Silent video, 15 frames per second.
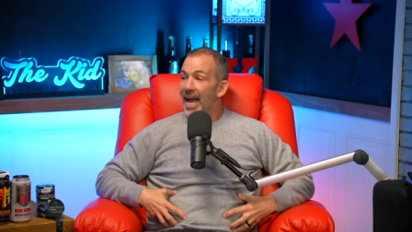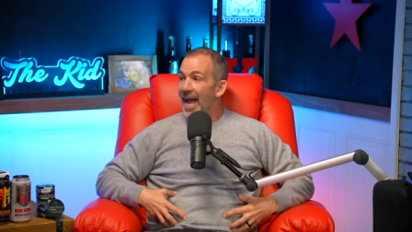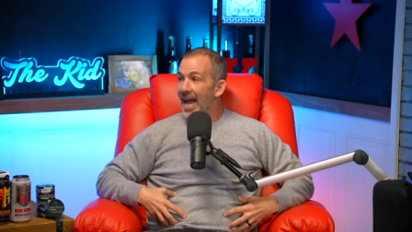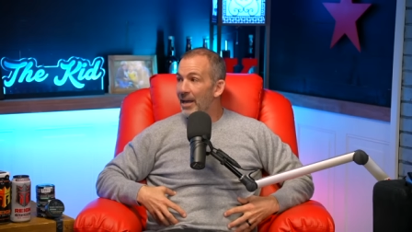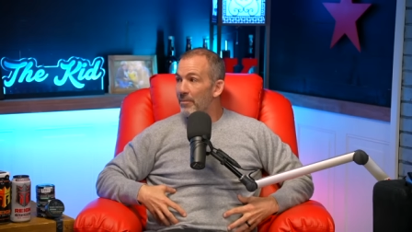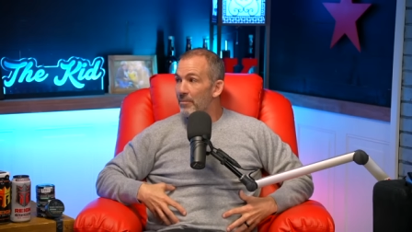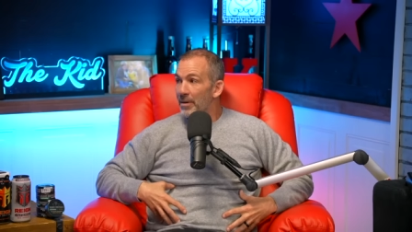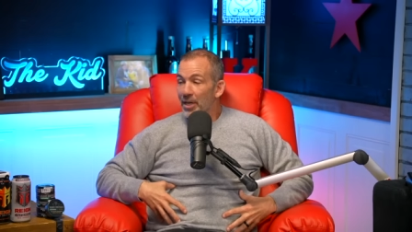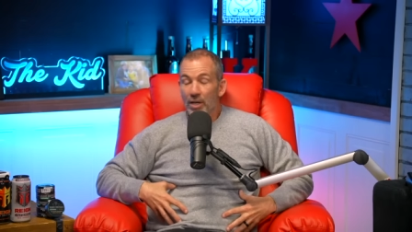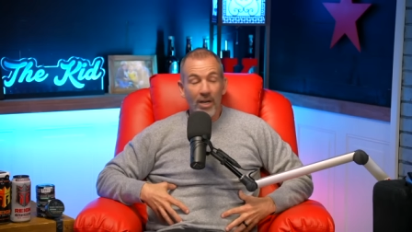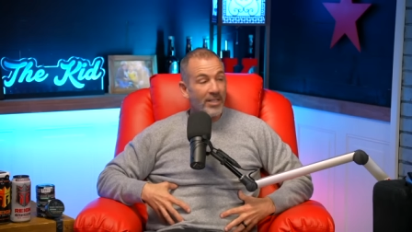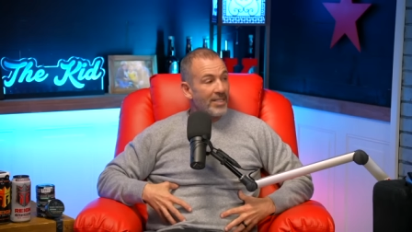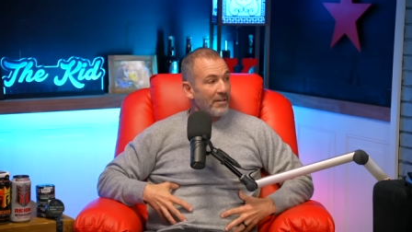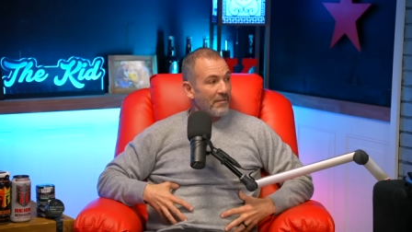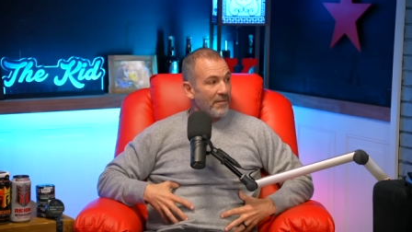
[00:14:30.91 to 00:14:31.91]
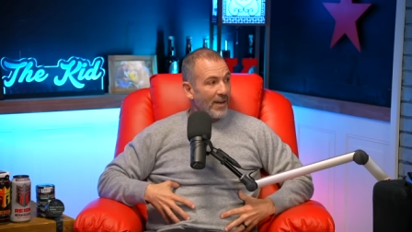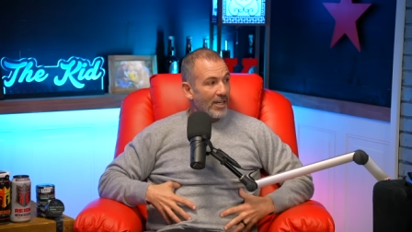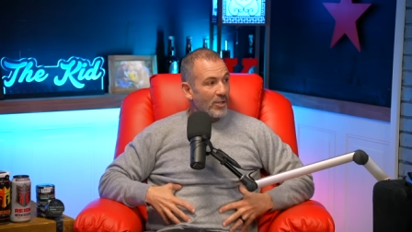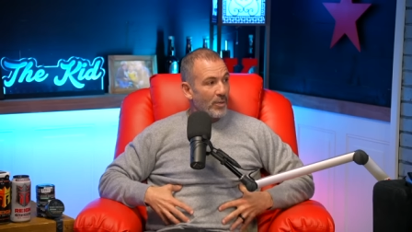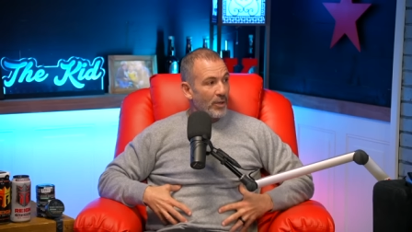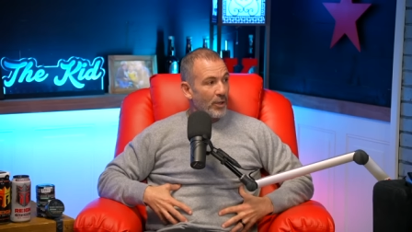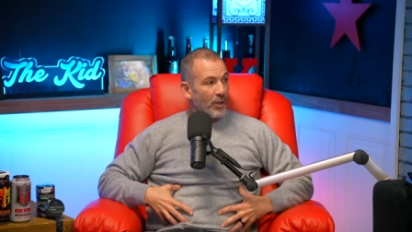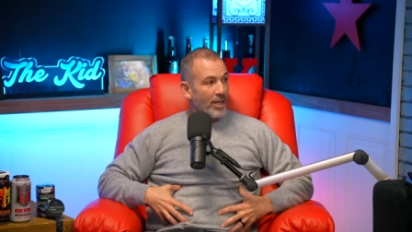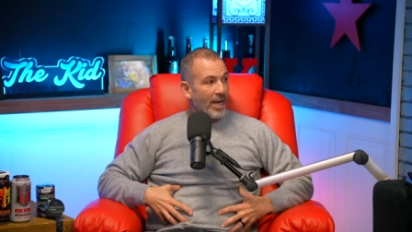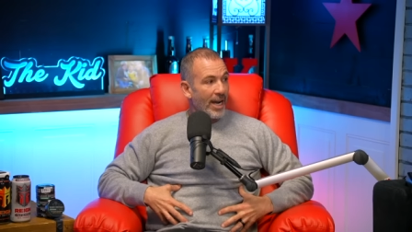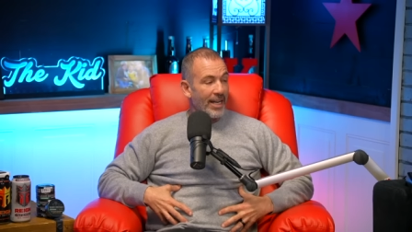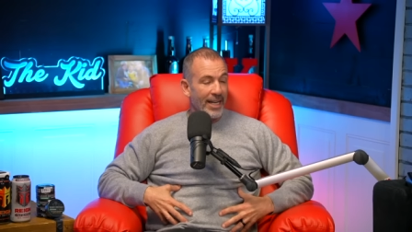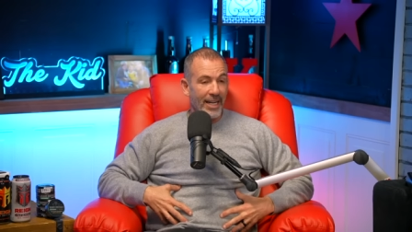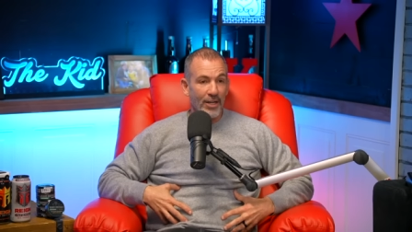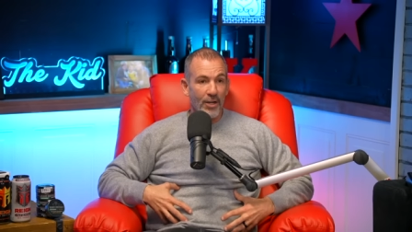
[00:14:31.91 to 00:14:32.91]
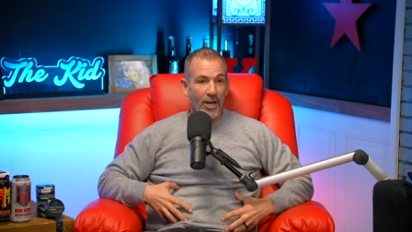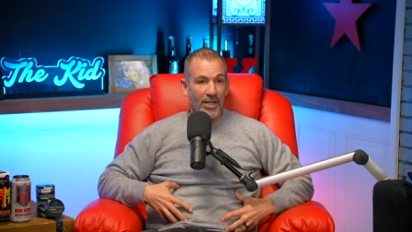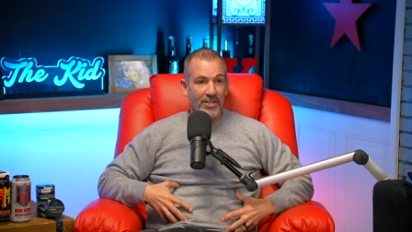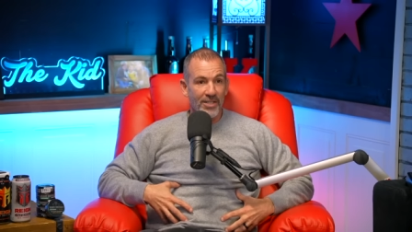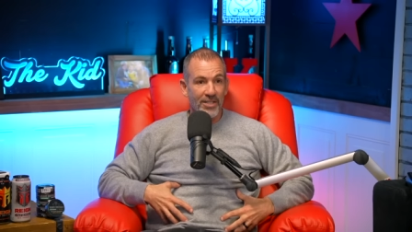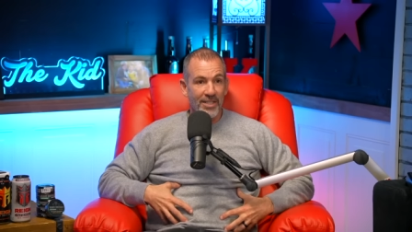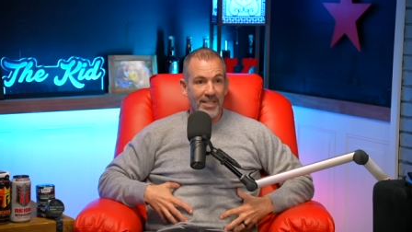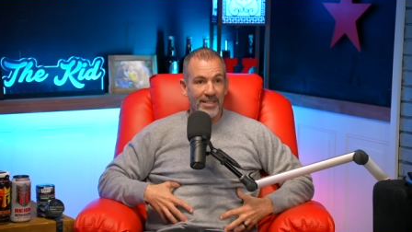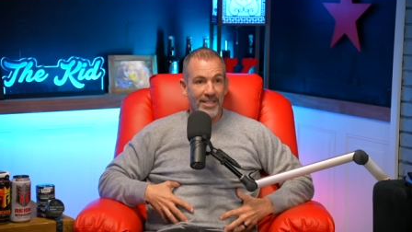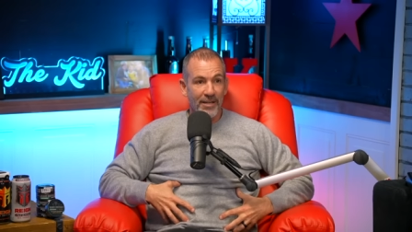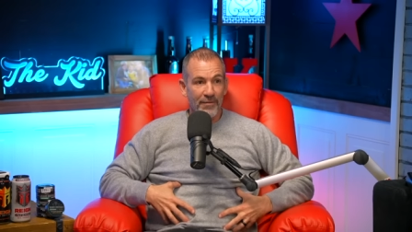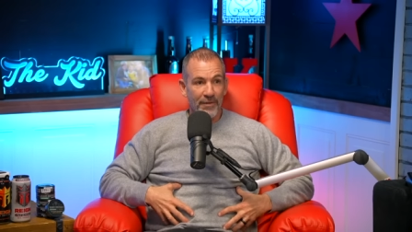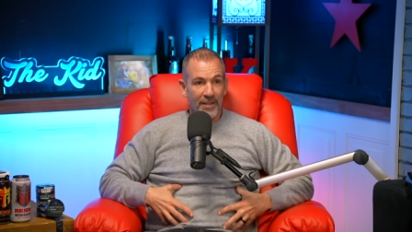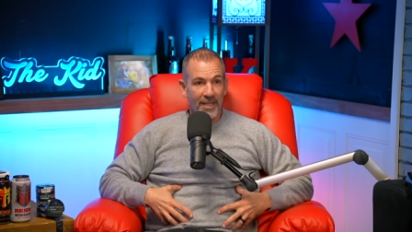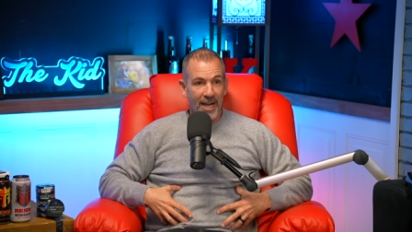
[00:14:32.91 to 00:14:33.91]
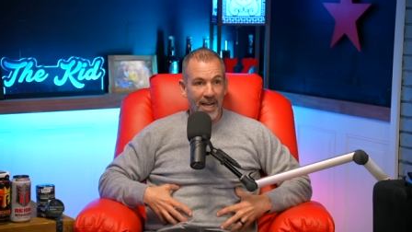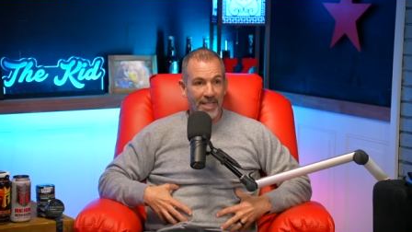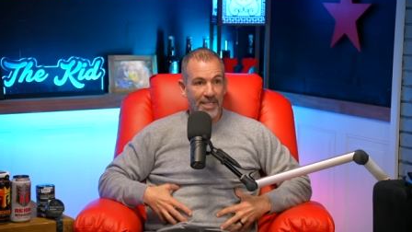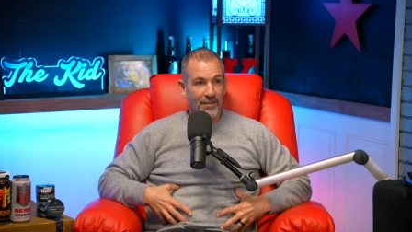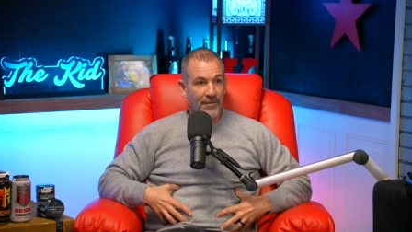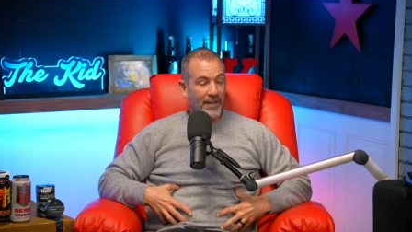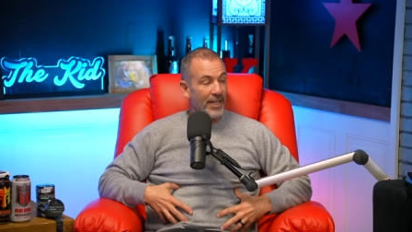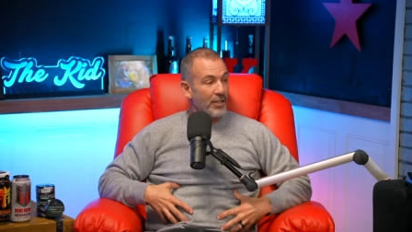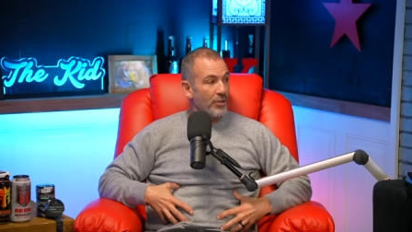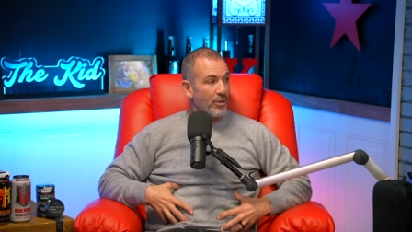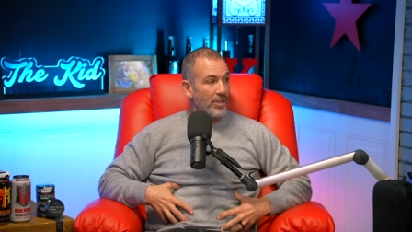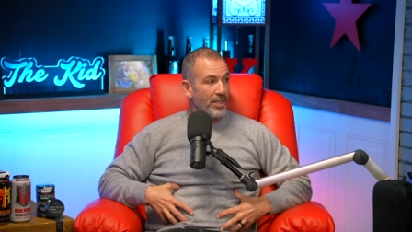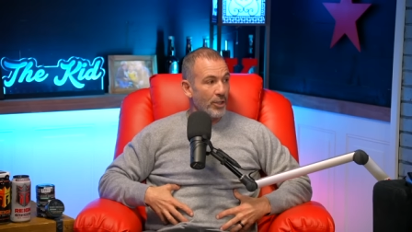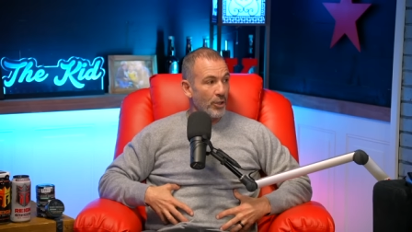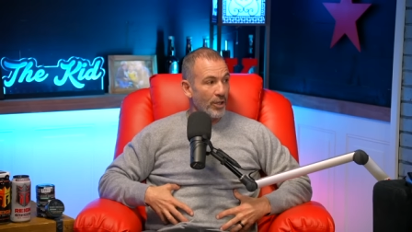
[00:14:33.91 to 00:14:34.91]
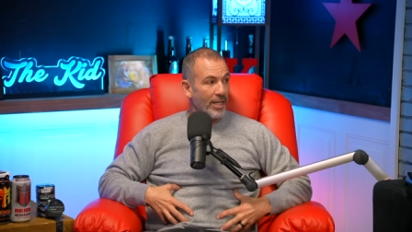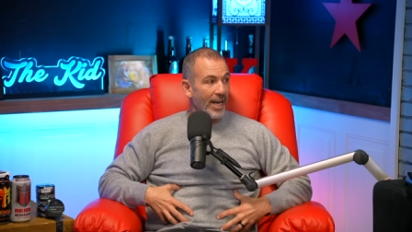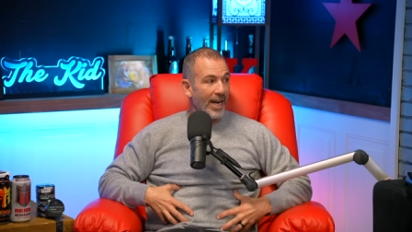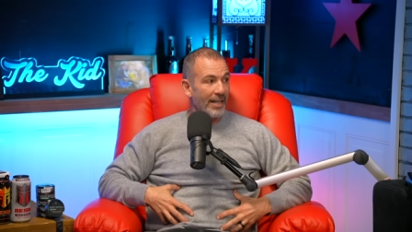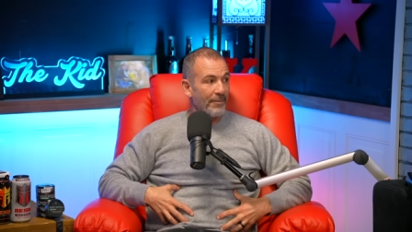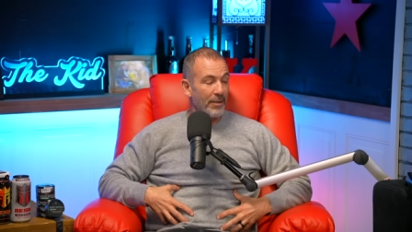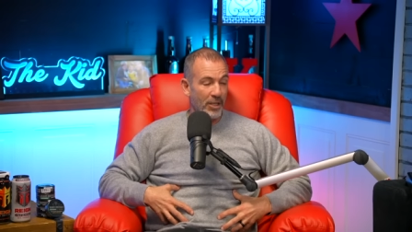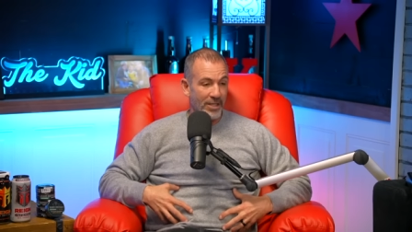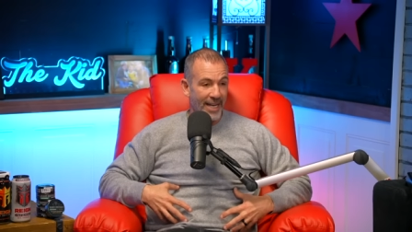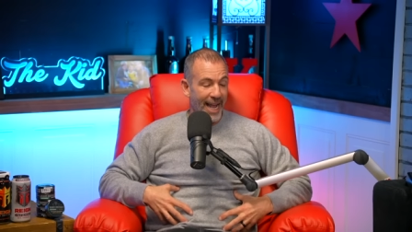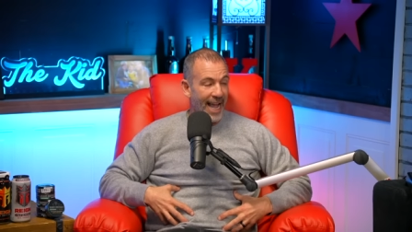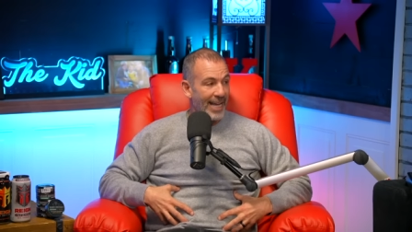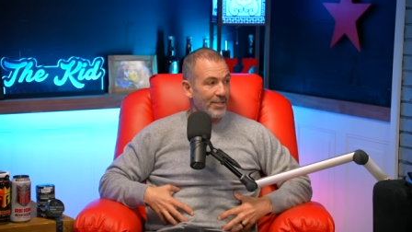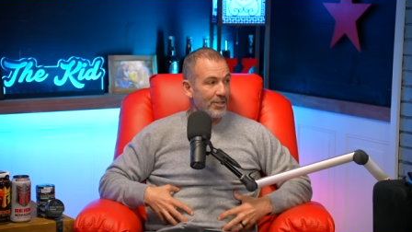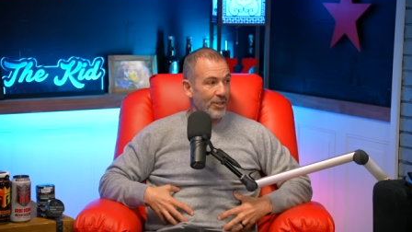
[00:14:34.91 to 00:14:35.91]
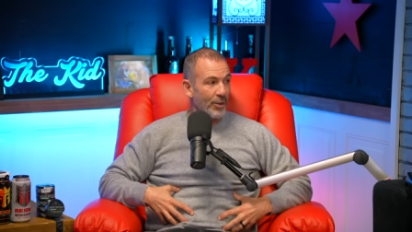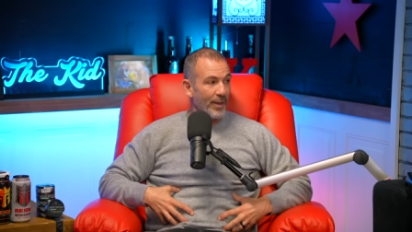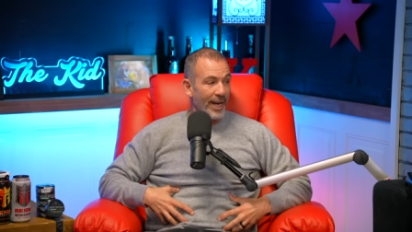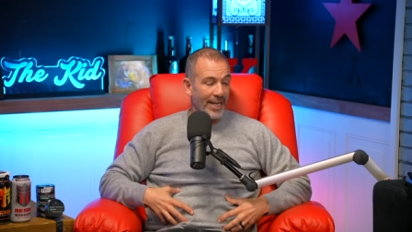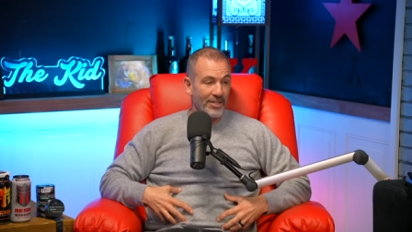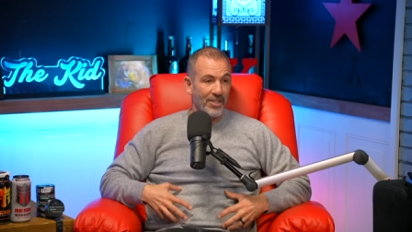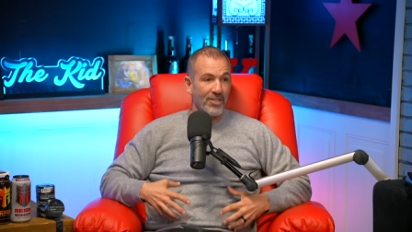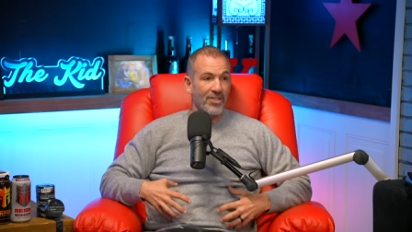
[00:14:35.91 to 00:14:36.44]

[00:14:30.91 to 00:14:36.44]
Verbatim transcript: And because it fucks with your gut and causes different kinds of issues in your gut, because it has to, it has Making to